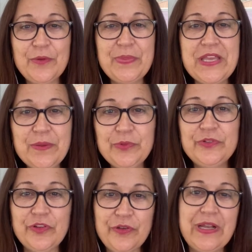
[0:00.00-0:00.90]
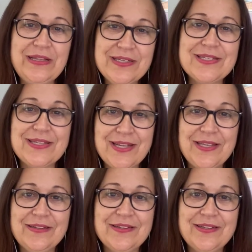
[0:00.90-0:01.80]
People don't
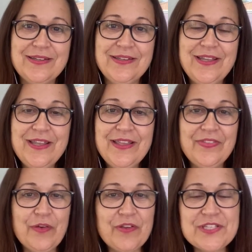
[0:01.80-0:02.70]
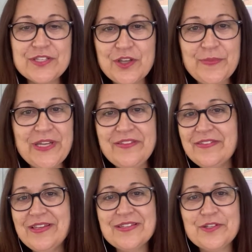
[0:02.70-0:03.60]
understand. There are so many
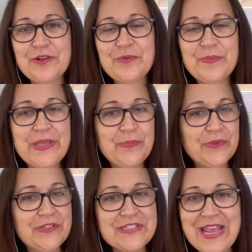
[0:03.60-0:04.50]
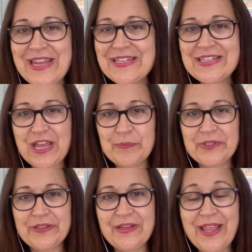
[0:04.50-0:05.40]
things, people that take a
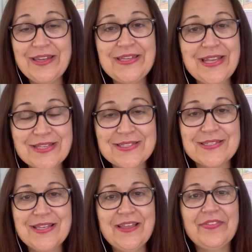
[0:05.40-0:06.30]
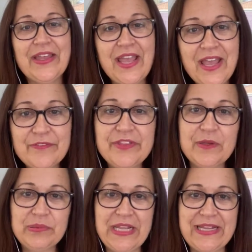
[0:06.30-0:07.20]
tablet, and yes, they have their
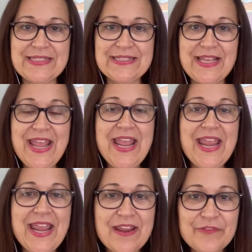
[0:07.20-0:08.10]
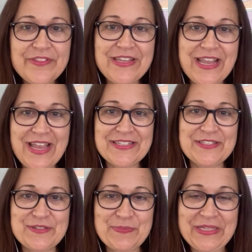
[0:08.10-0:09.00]
place. Everything has
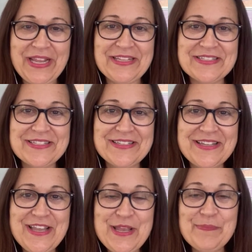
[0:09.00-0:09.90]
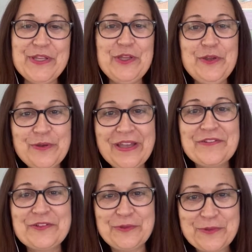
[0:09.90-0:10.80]
its place. But you
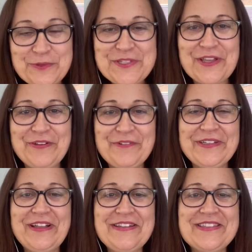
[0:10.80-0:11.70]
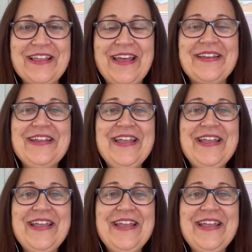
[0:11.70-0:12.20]
have to also realize that